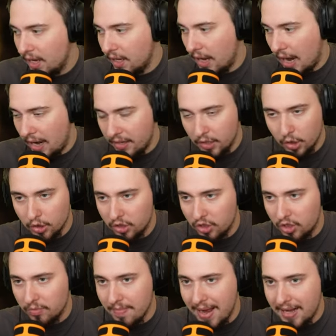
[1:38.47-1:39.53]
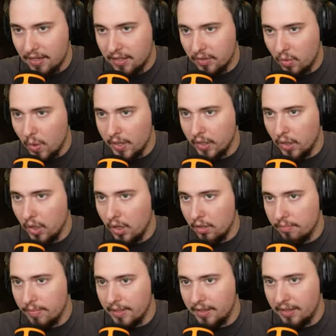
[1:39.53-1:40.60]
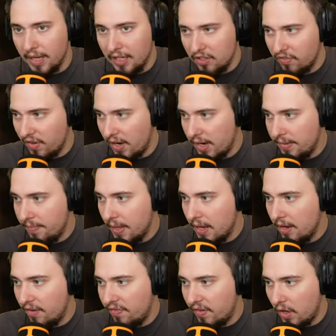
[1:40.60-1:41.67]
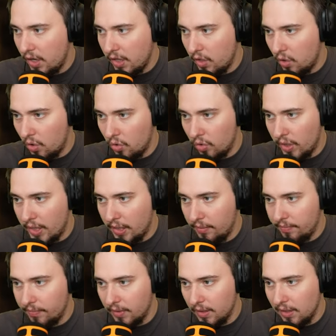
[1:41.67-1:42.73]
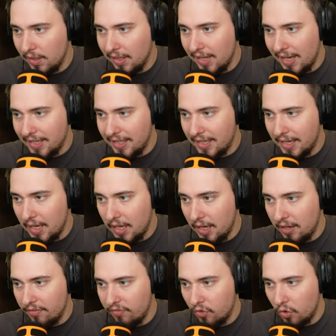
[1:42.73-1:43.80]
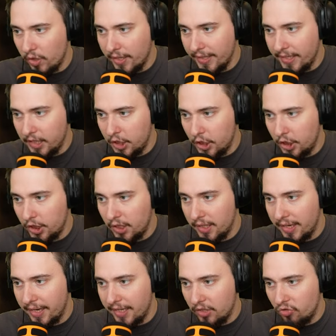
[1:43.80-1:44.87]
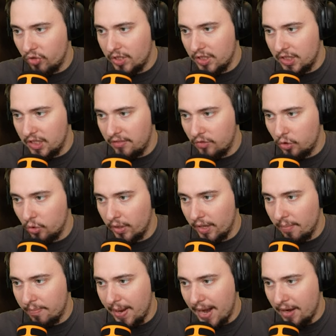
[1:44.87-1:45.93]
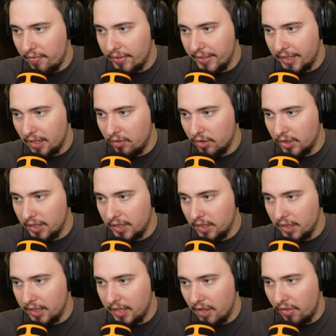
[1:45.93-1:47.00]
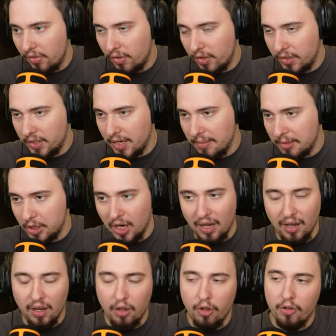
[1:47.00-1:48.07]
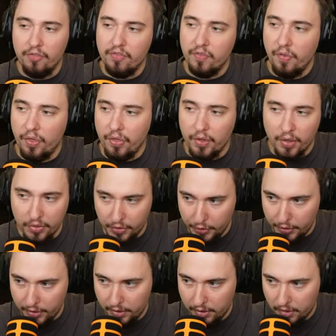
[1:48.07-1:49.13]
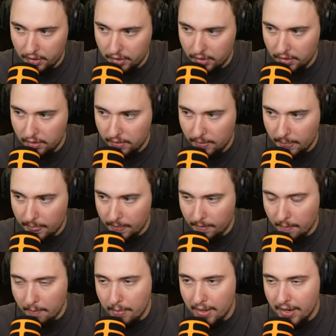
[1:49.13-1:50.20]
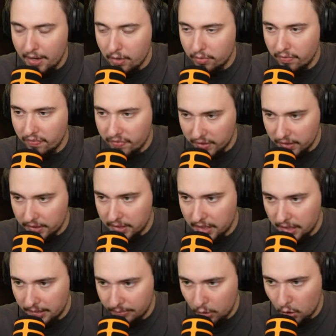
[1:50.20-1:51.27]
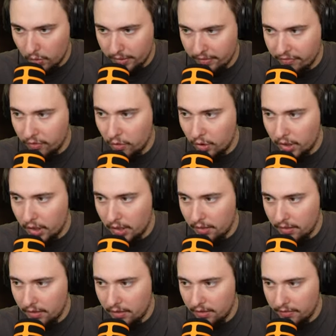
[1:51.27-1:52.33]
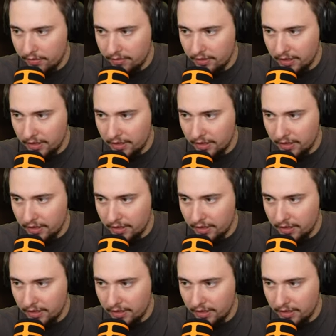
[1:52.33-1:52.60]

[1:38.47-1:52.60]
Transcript: I got smacked quite a lot, but that's fine. Fire Aura, Lightning Eye. For each hit received during a parry, counter deal attack thunder damage. I love thunder. But I don't feel that I am going for um,